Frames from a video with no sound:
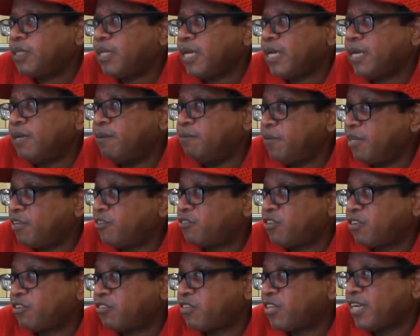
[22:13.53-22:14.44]
and the
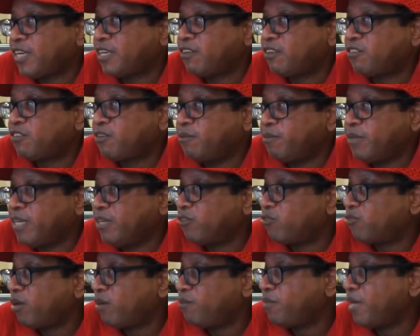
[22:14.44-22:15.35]
minister said this to
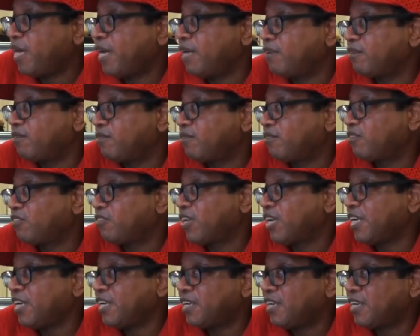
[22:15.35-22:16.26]
me, so I'm not
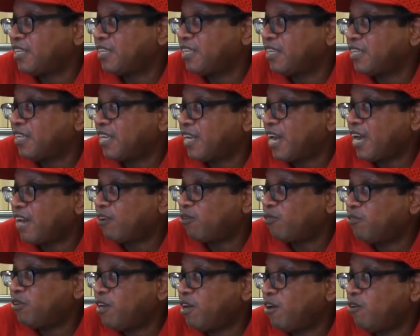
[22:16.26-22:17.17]
saying nothing that I
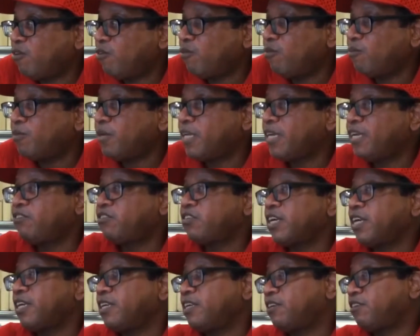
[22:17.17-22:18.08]
don't know, but he
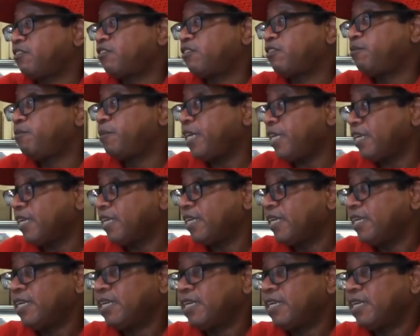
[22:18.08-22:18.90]
said this to me